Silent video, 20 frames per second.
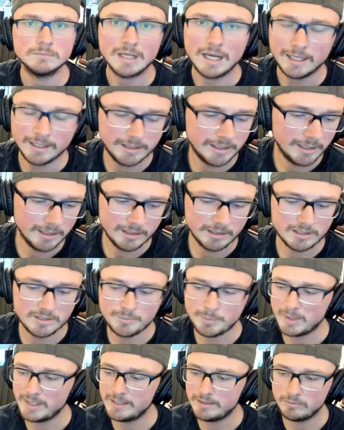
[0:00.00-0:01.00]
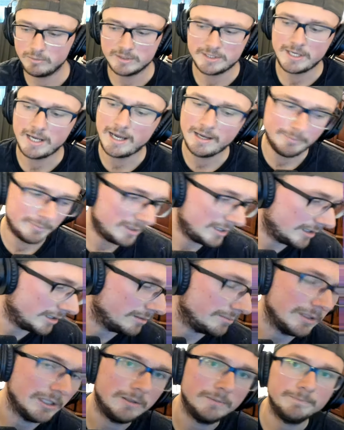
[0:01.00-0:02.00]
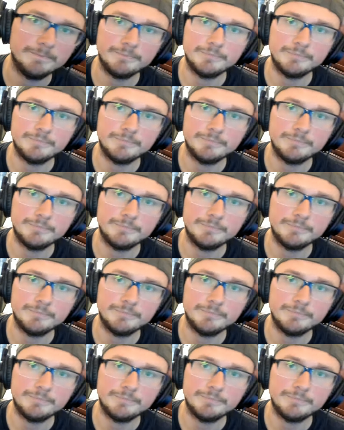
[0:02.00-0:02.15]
I can't explain what's happening to me.